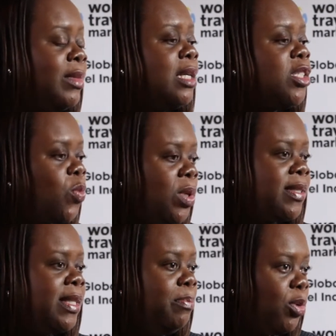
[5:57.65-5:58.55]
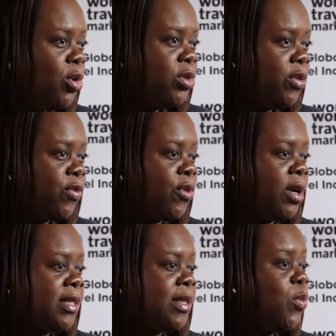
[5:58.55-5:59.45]
So what's important for
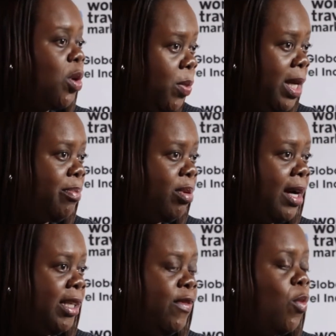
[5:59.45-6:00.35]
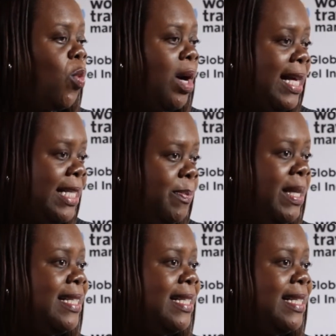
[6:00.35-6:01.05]
us and what we're proud of and what has been a